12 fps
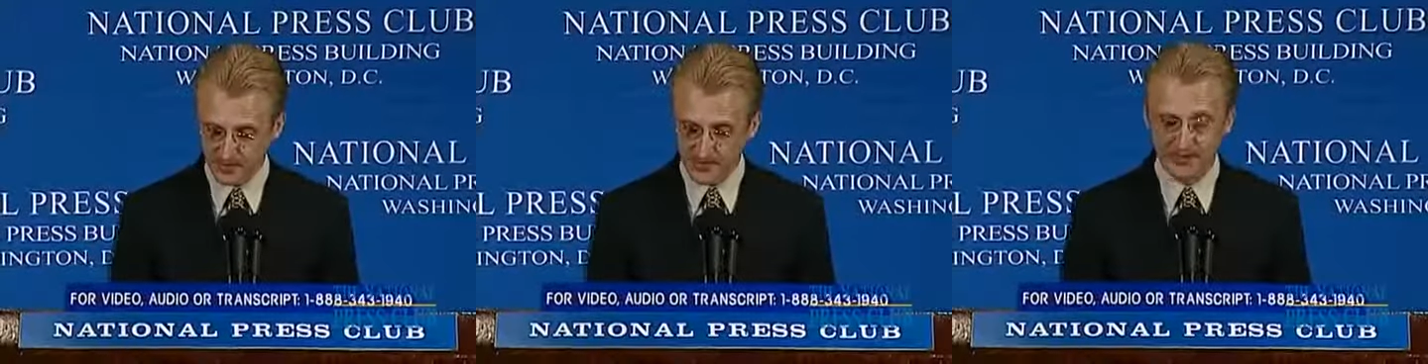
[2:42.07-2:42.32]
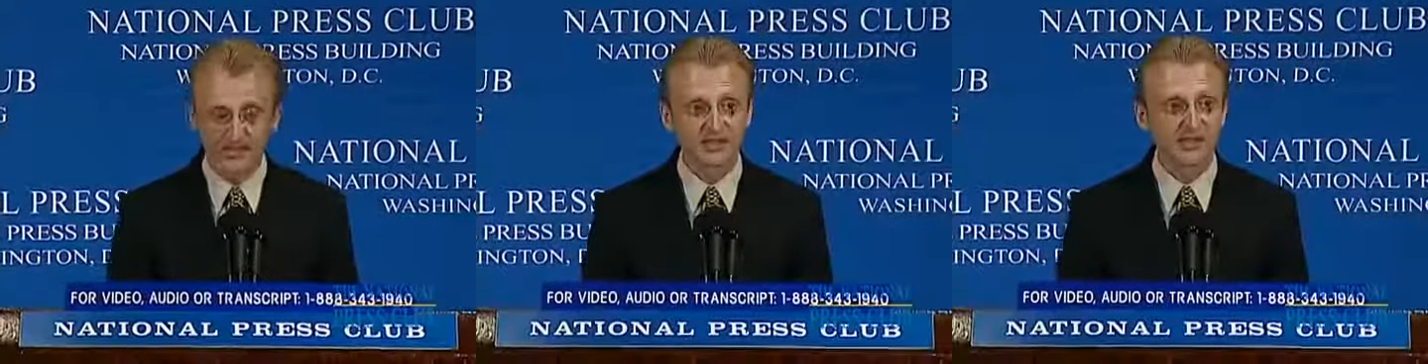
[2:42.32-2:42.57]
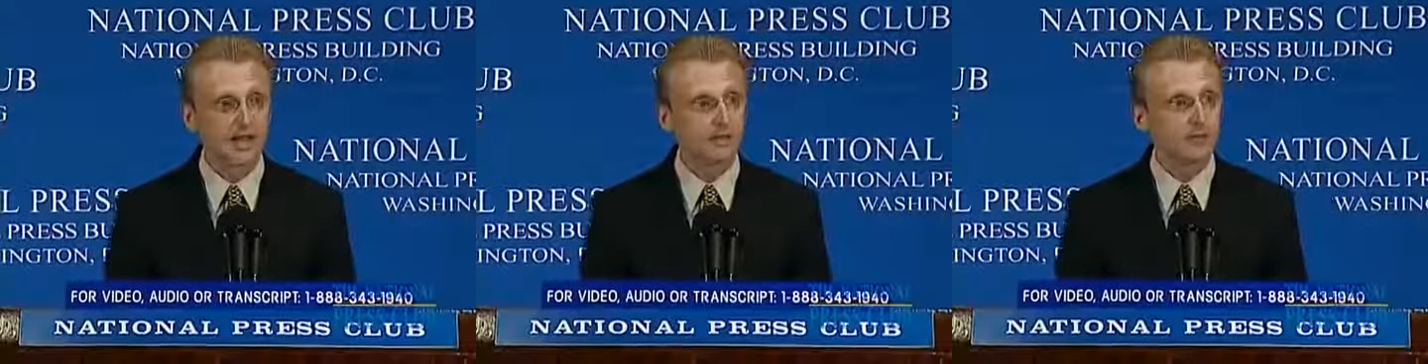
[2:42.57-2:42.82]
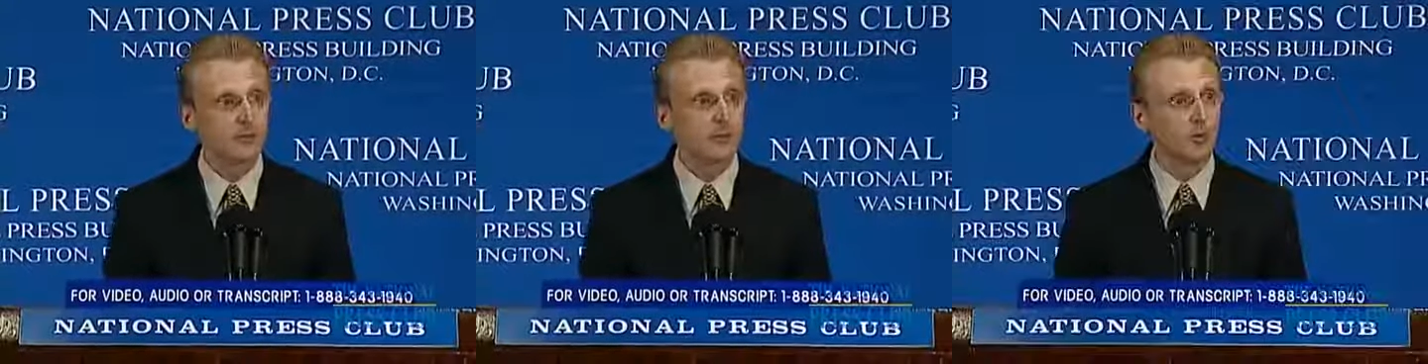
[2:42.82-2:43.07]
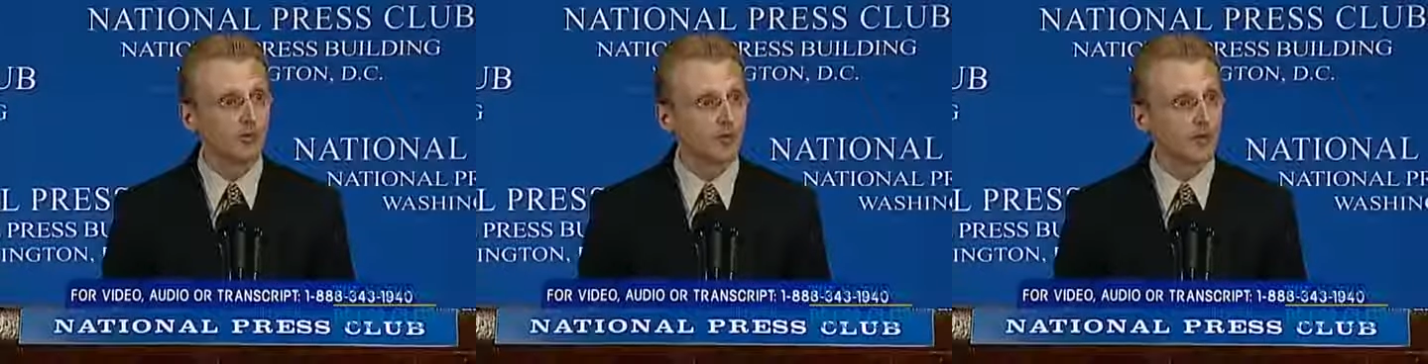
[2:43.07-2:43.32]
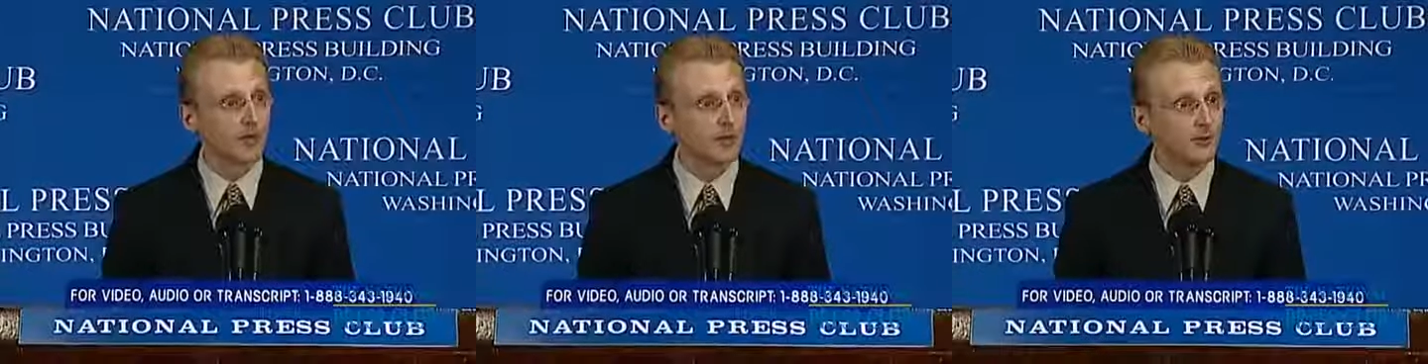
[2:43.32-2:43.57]
That's exactly what we're
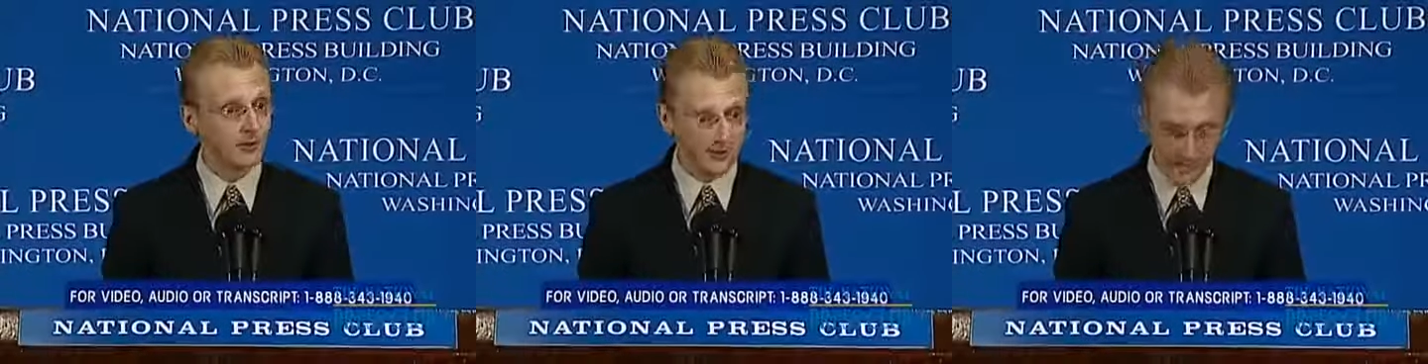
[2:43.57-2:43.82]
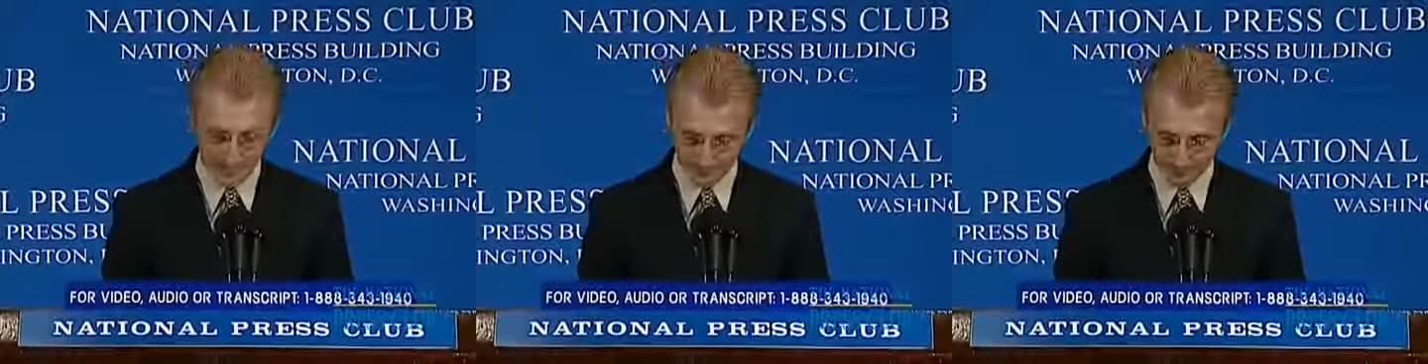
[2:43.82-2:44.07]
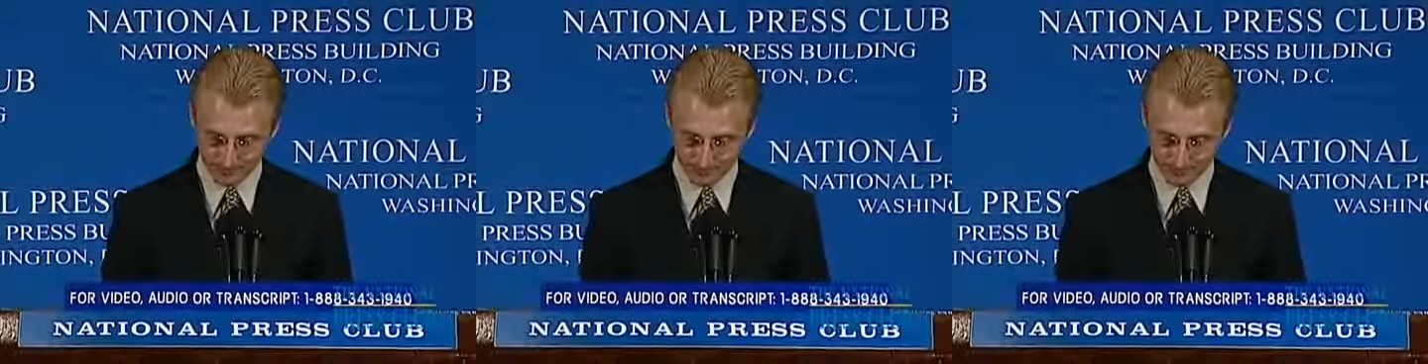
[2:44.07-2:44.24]
doing here today.